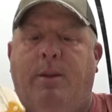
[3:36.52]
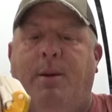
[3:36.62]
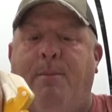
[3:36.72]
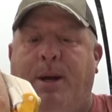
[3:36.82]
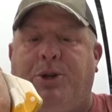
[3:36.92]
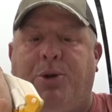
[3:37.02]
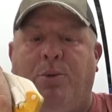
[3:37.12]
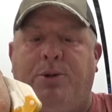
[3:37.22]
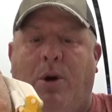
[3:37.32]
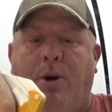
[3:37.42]
mixture
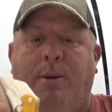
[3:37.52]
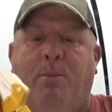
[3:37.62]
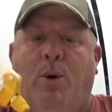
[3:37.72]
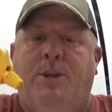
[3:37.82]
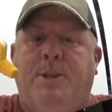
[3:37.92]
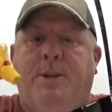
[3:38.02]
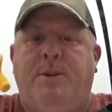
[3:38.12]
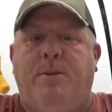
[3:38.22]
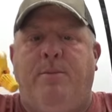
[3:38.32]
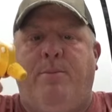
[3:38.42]
was already moistened.
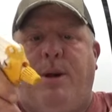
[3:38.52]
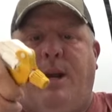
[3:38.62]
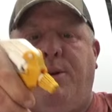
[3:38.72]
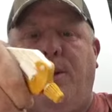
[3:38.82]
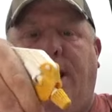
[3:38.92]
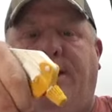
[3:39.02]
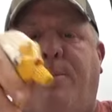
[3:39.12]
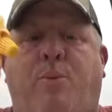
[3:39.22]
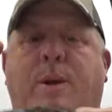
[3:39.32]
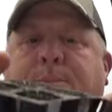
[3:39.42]
But I do like to
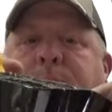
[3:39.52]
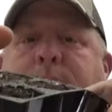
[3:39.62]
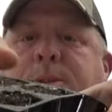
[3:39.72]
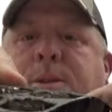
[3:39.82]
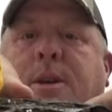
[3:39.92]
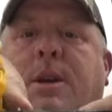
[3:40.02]
prep this,